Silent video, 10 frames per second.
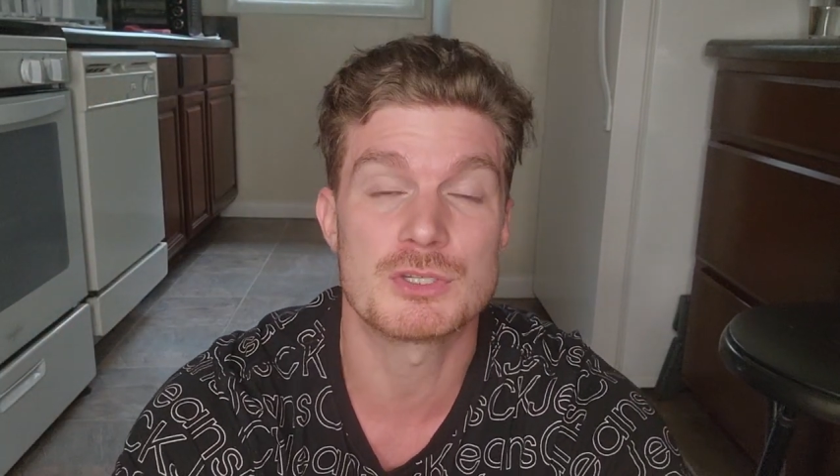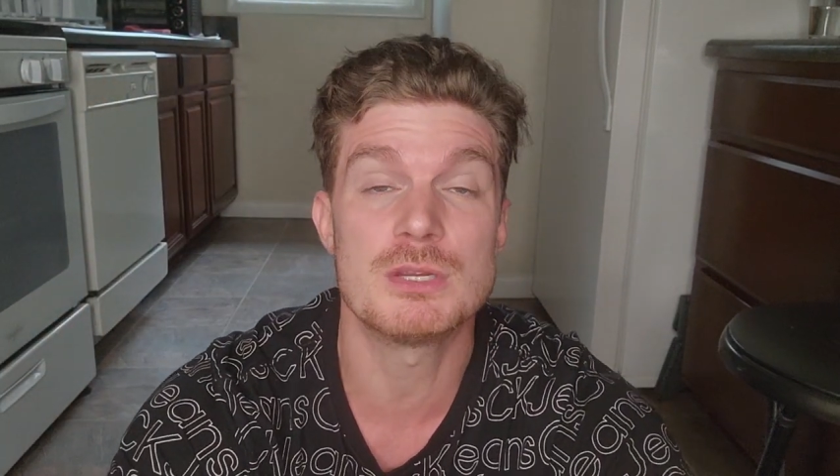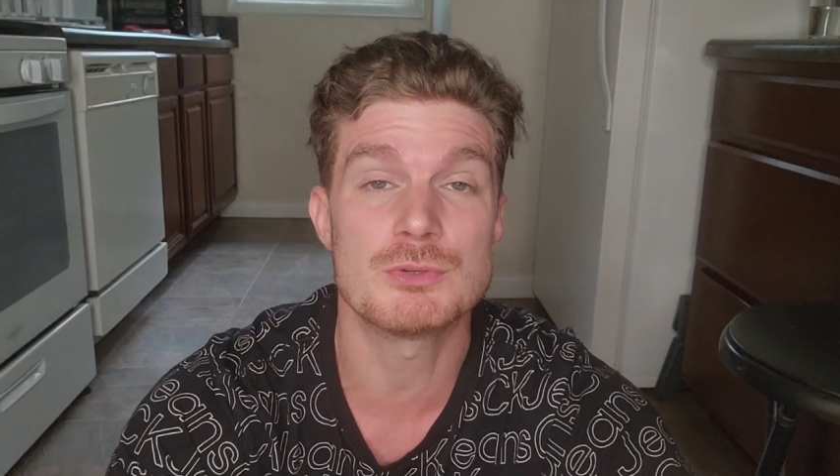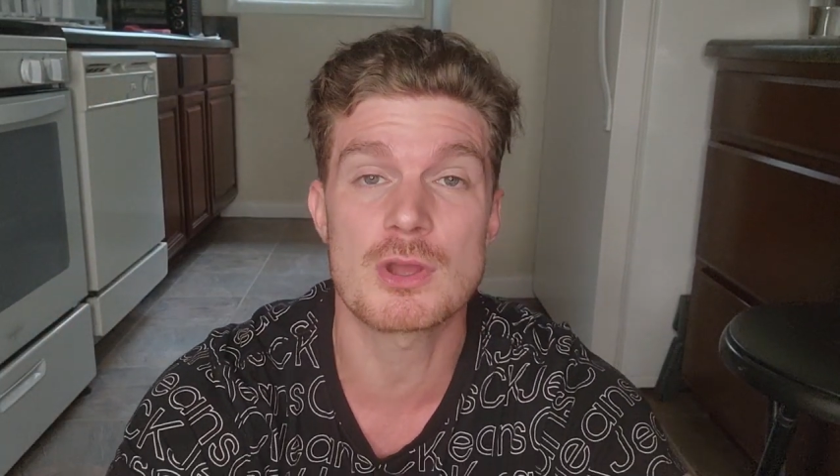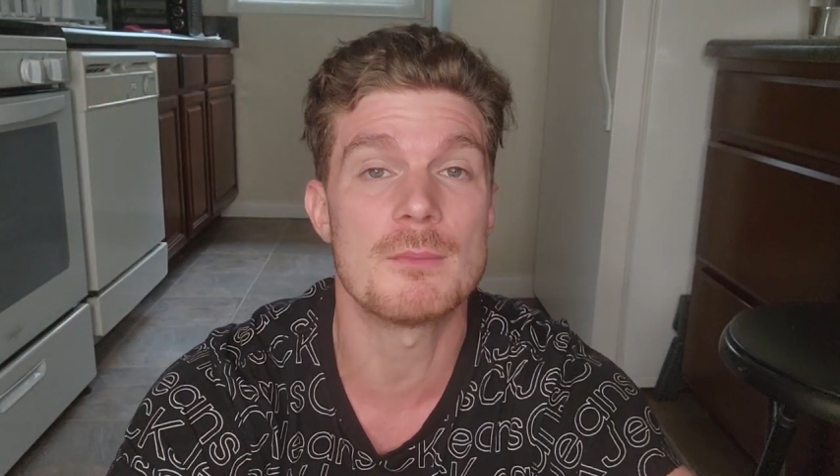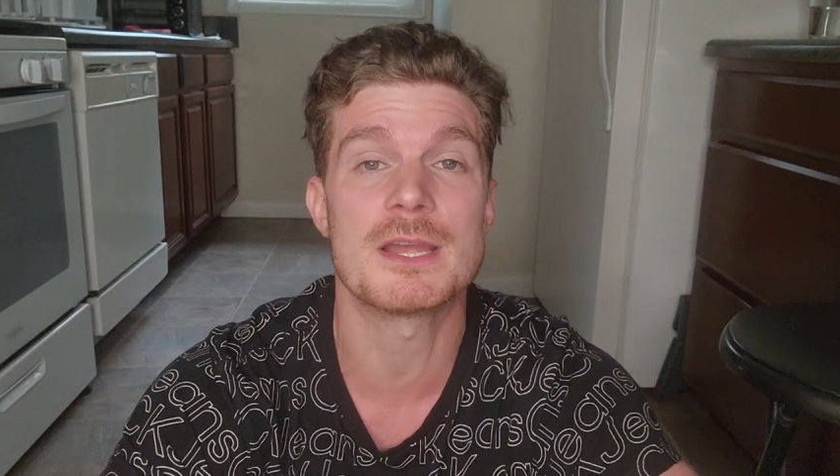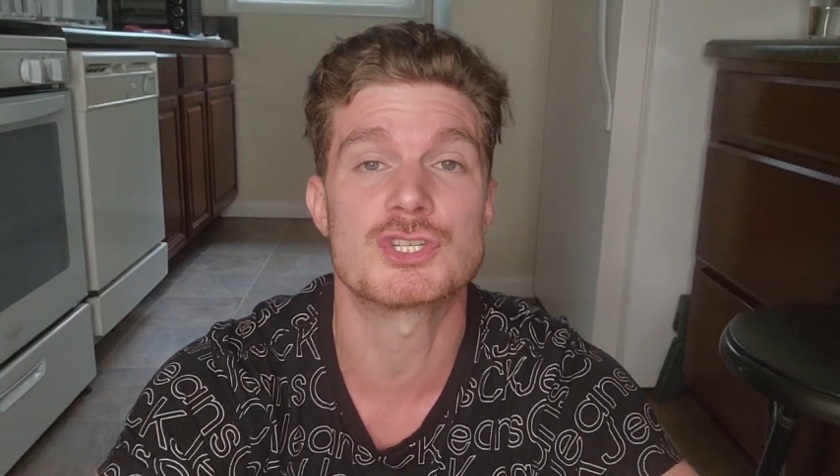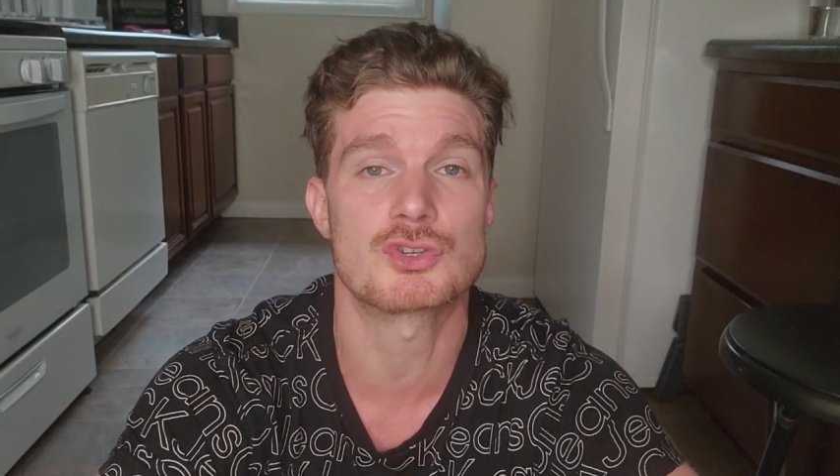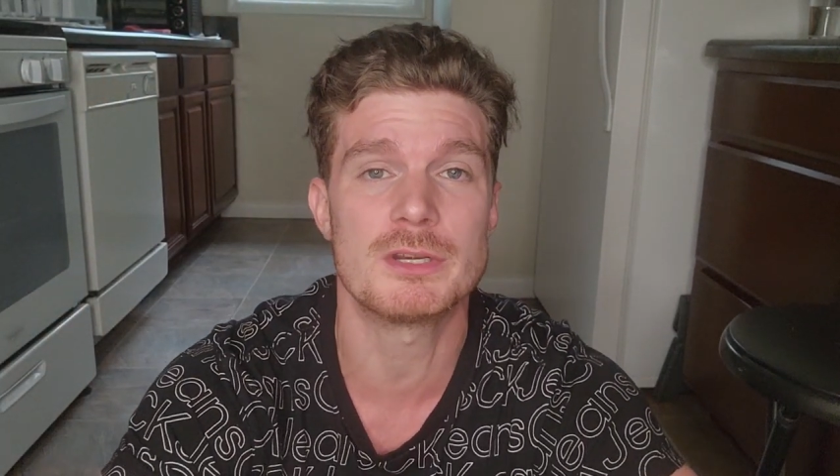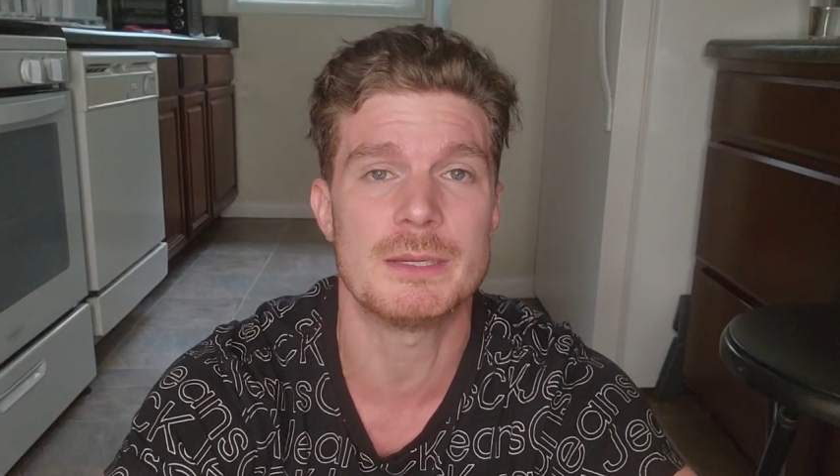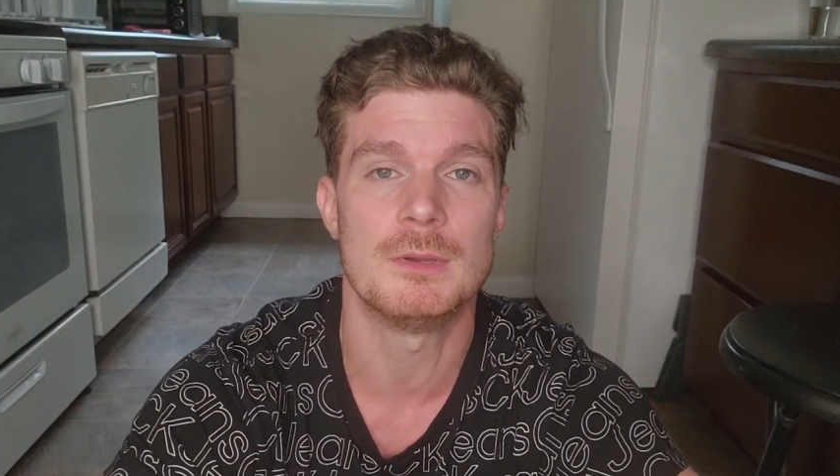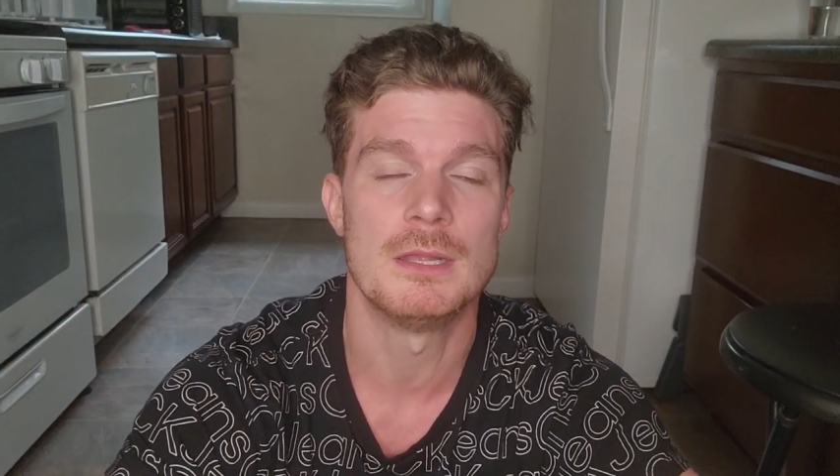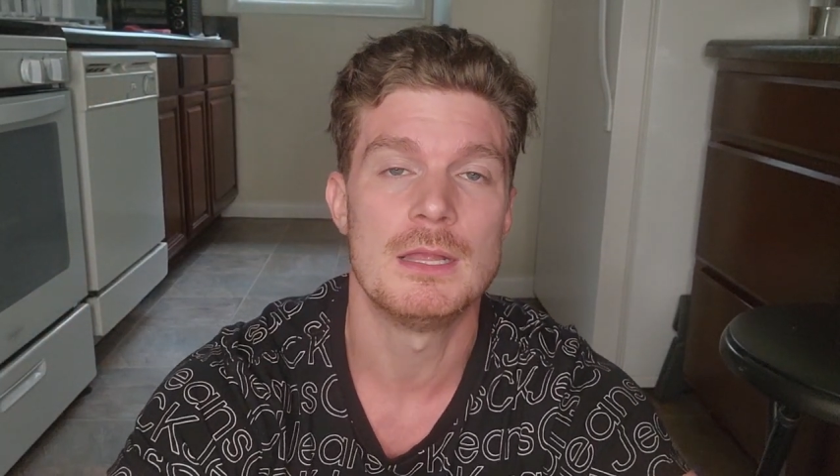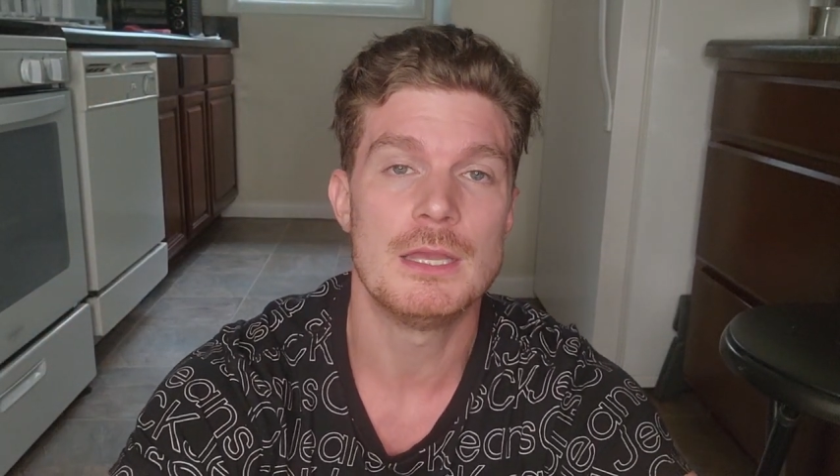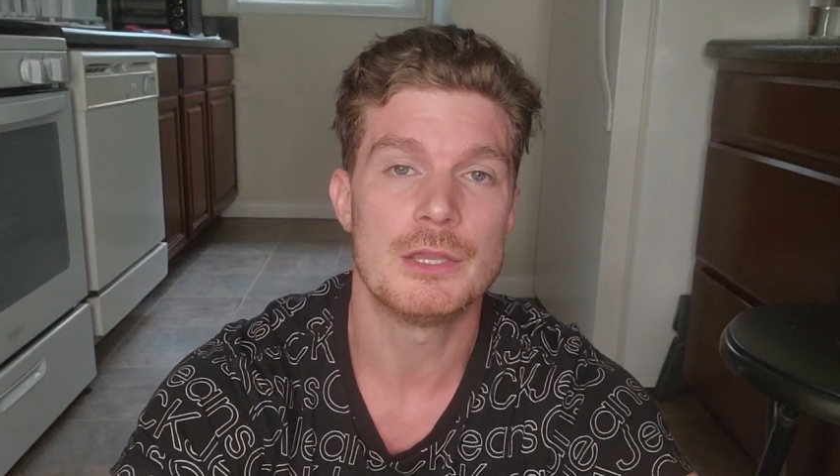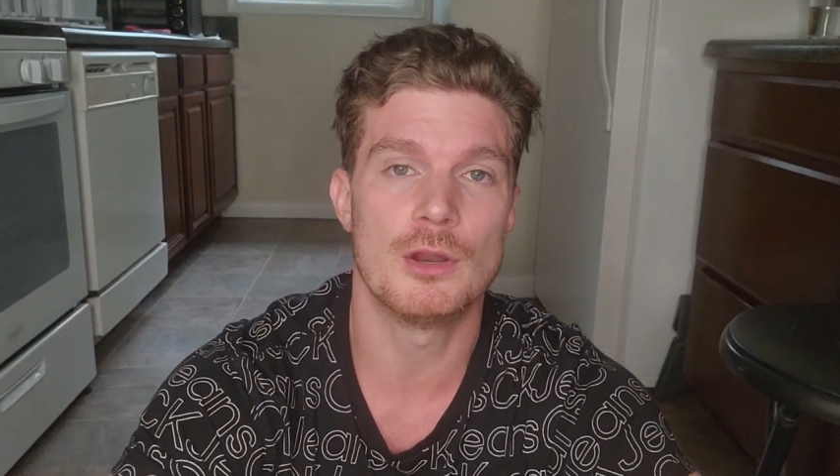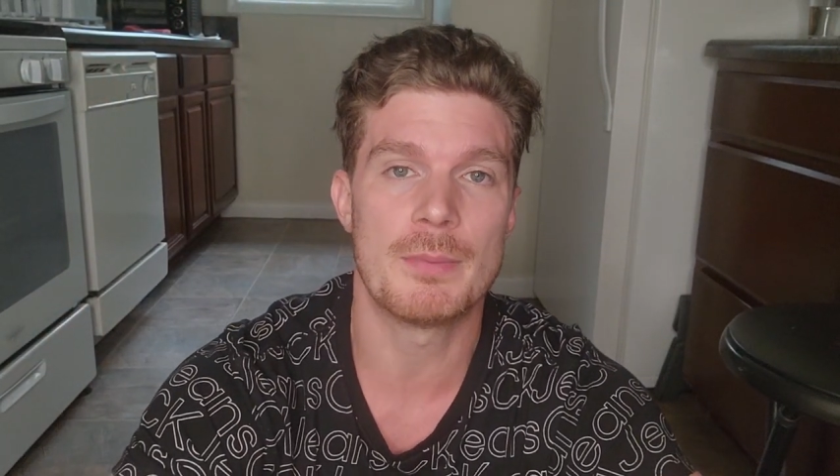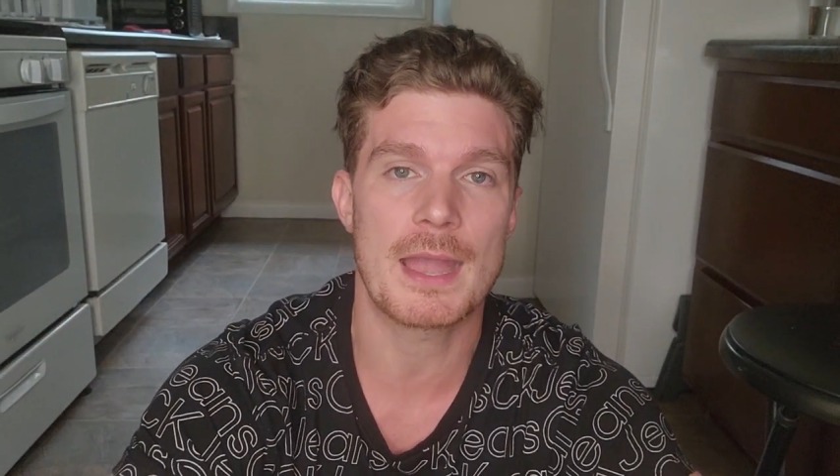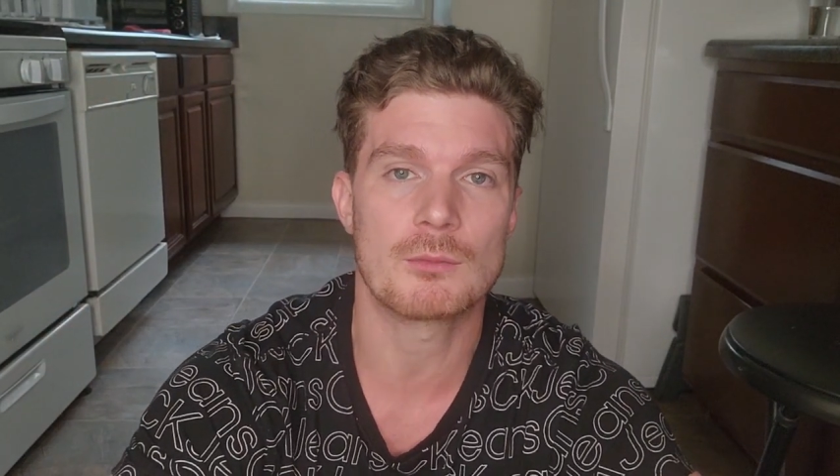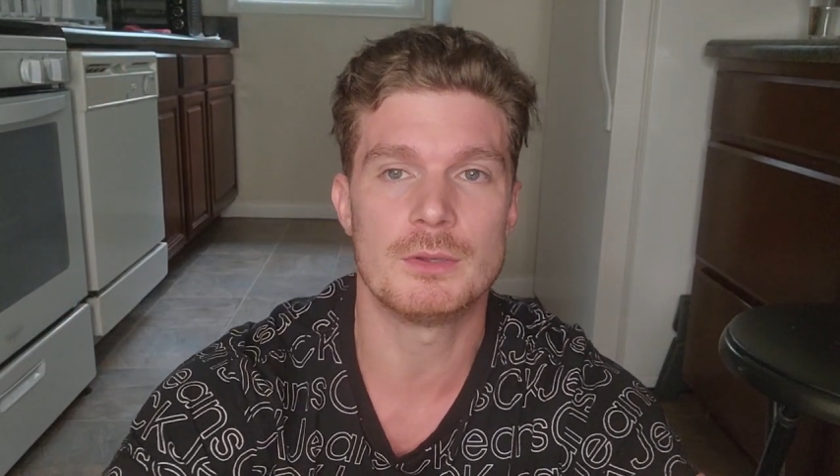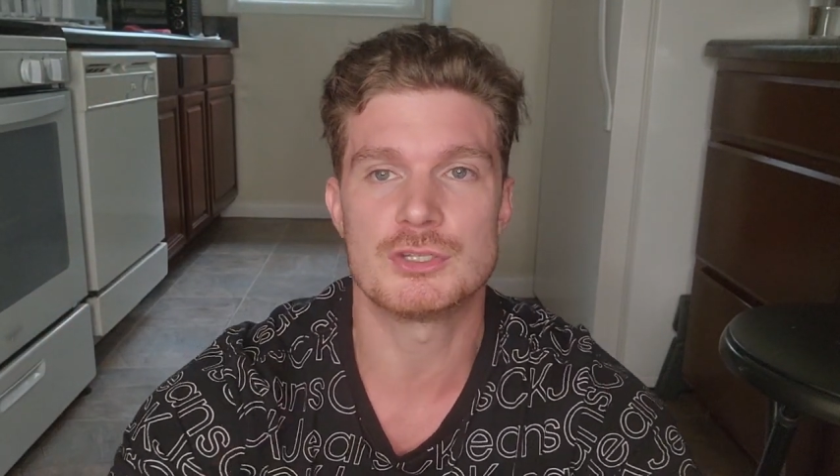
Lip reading: But she was on my stream, you know, back